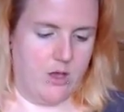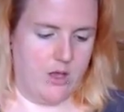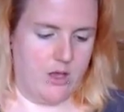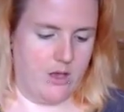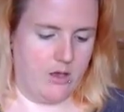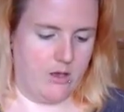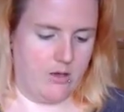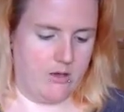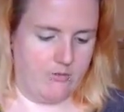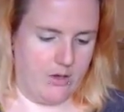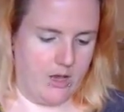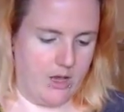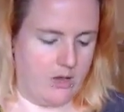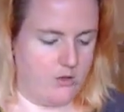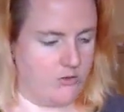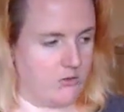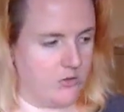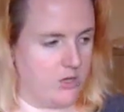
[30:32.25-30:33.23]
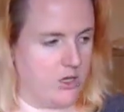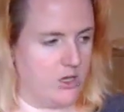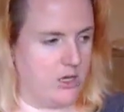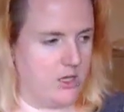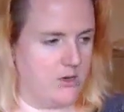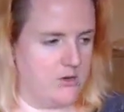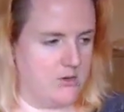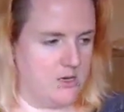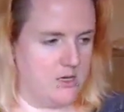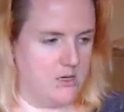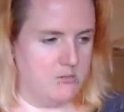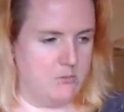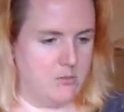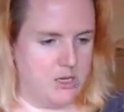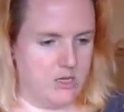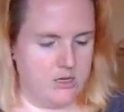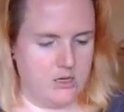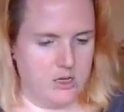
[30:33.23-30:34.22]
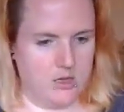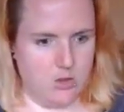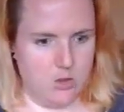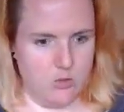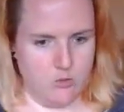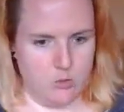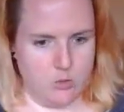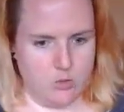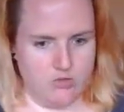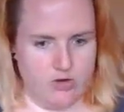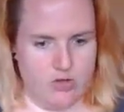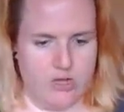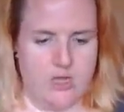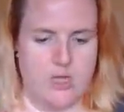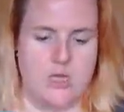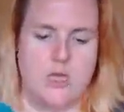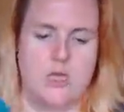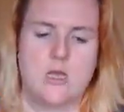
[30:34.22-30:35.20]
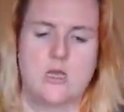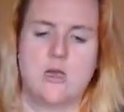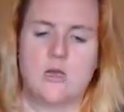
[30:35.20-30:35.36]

I have actually indeed made it a lot more tricky